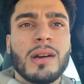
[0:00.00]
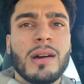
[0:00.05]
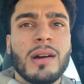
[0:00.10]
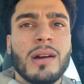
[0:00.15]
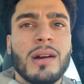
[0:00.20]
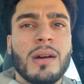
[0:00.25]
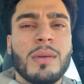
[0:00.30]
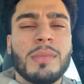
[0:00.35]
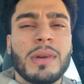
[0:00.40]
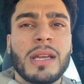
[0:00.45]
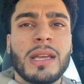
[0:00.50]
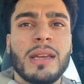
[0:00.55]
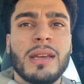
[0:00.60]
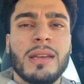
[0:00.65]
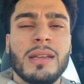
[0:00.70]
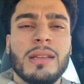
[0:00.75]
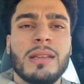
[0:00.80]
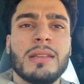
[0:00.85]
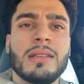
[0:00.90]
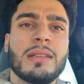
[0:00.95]

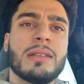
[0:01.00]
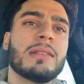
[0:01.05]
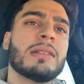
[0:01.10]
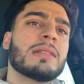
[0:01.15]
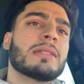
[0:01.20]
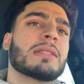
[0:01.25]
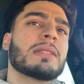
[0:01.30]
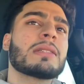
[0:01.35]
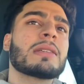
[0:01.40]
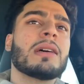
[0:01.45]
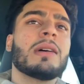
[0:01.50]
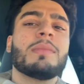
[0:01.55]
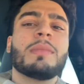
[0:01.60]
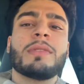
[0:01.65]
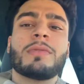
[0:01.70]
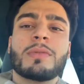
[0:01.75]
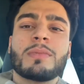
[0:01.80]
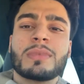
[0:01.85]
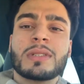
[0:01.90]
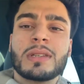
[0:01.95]
Again, this is
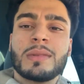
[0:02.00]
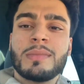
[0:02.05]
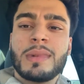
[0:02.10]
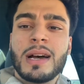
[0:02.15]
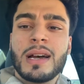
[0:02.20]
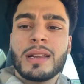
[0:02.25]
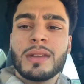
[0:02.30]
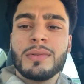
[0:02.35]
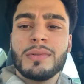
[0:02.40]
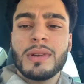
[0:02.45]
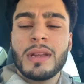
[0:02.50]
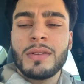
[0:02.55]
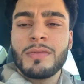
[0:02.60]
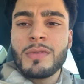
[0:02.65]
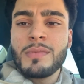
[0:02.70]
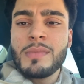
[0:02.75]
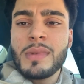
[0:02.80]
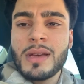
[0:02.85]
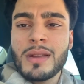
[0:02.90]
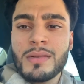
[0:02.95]
coming from somebody who
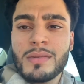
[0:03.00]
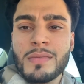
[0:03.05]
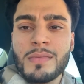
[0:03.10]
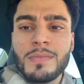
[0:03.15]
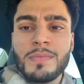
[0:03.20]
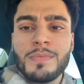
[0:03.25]
never met him,